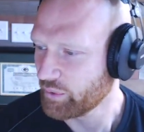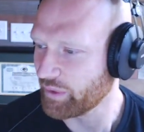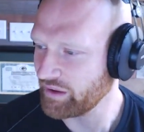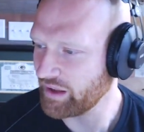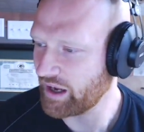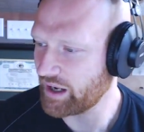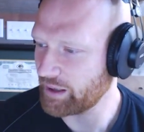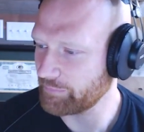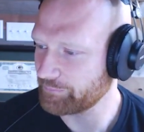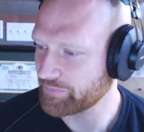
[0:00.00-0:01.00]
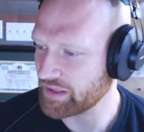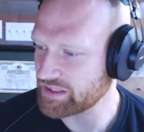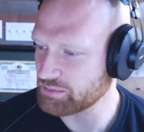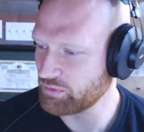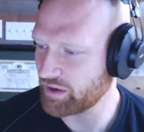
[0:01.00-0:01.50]
Well,
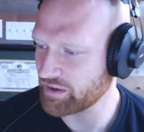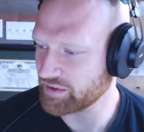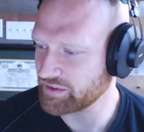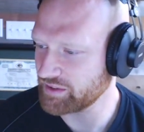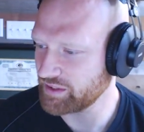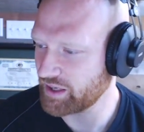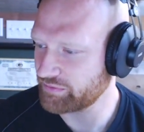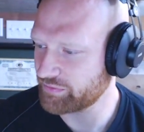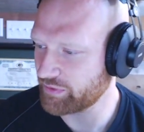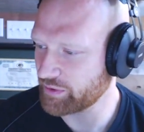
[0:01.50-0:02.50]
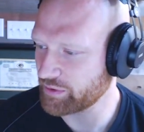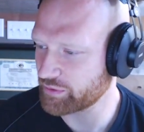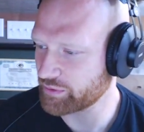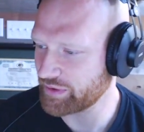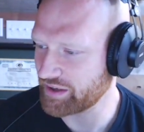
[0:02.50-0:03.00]
let's move on to the
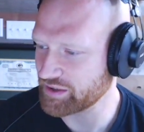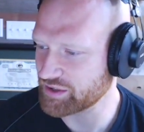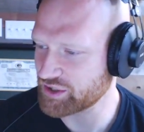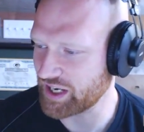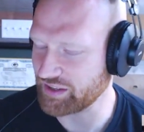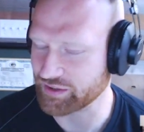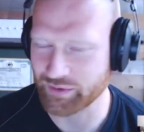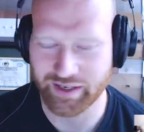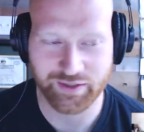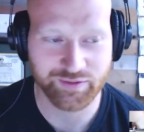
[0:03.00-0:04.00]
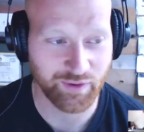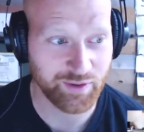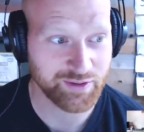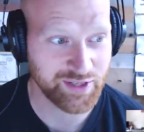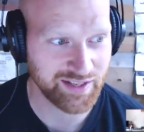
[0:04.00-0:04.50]
Creators
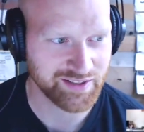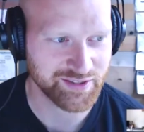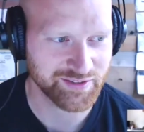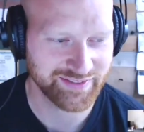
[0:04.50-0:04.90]
Photo Challenge.